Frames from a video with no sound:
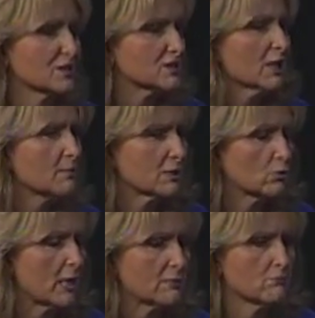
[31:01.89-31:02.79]
it's going to be
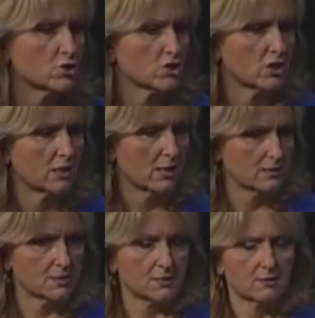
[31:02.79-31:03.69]
great
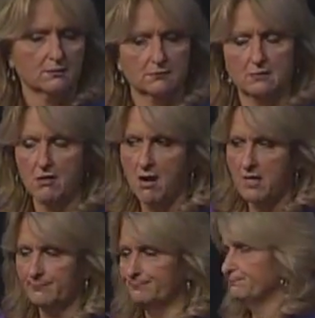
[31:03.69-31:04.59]
merchandise. All right?